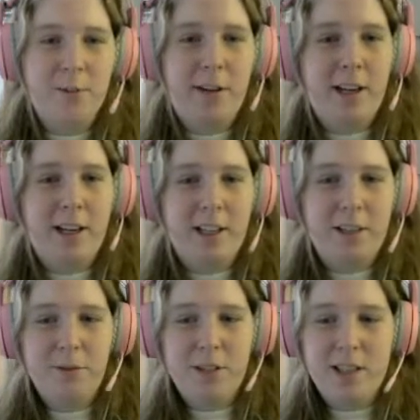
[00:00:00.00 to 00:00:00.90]
bat, I
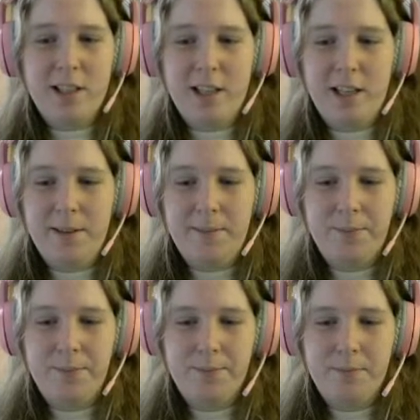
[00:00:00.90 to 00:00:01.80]
will say,
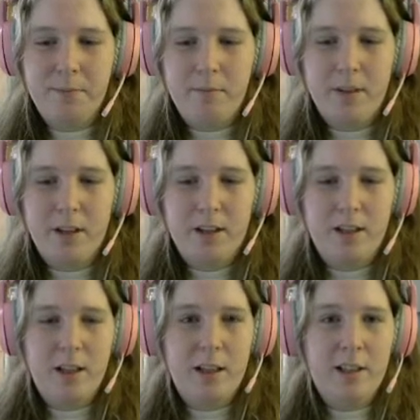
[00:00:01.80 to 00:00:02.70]

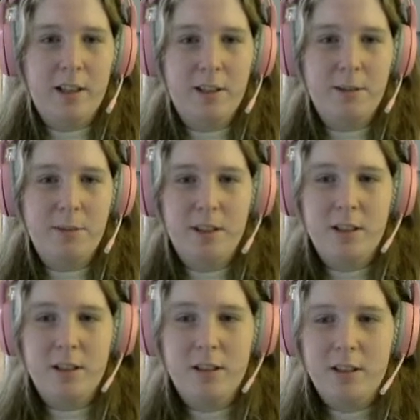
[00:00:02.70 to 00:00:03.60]
um,
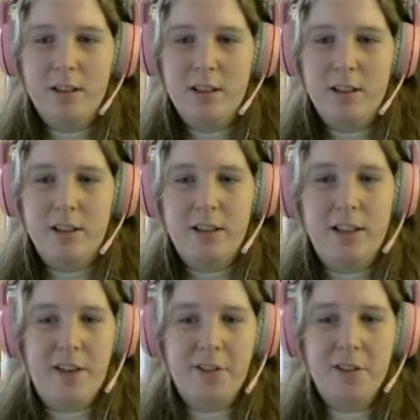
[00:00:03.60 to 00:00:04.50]

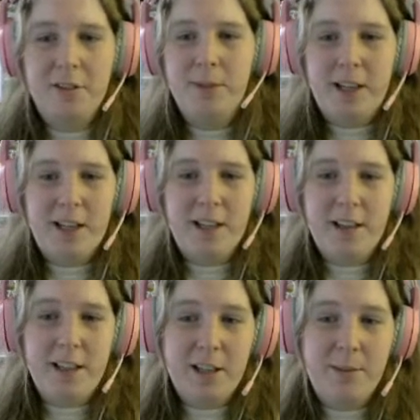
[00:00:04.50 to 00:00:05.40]
never buy
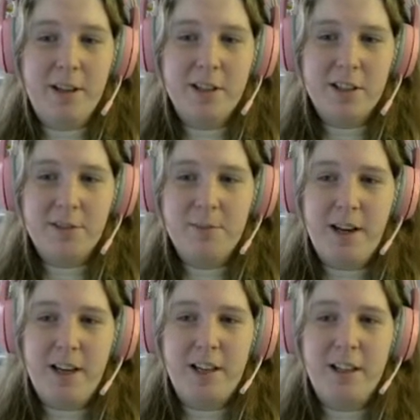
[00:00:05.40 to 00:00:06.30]
the Commander's
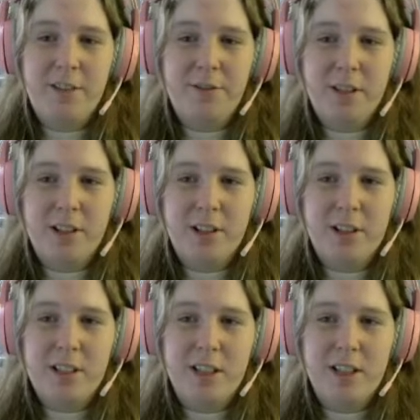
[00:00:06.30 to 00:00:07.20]
Companion off the
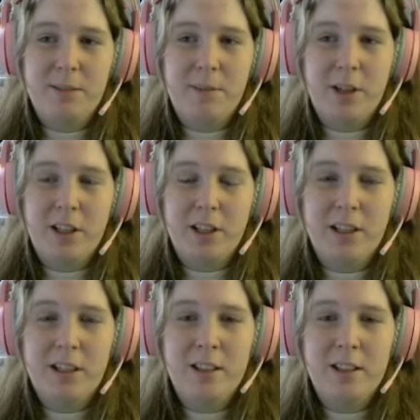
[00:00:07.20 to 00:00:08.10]
cartel
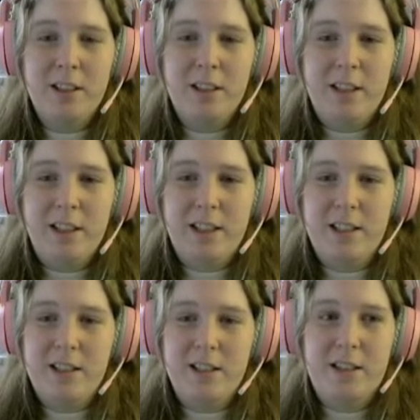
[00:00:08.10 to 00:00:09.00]
market.
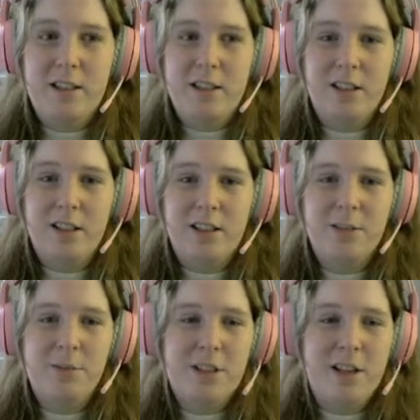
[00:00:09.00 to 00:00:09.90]
It's 100%
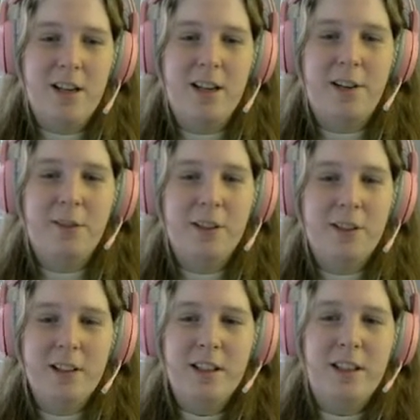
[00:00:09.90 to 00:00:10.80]
not
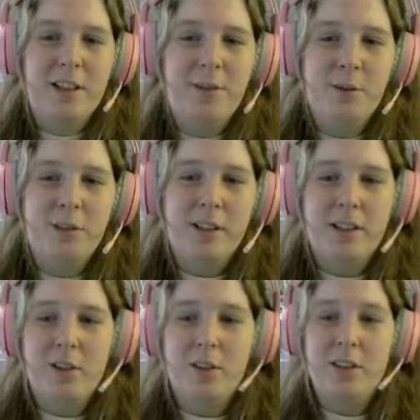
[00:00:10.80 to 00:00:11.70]
worth it, and if you're
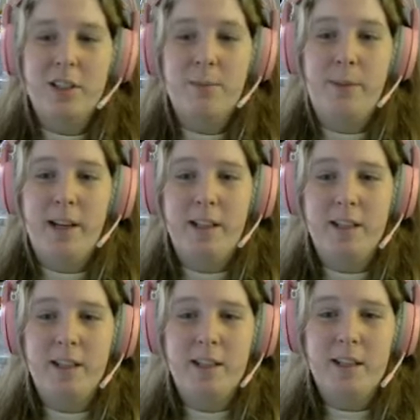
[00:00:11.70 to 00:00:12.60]
going to
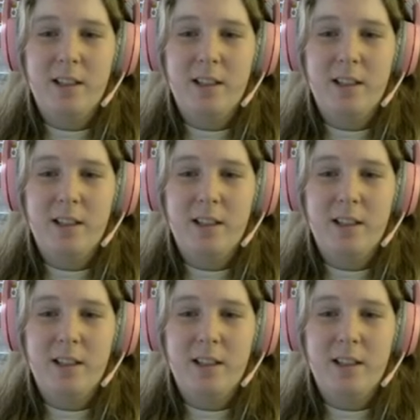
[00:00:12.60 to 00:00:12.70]
spend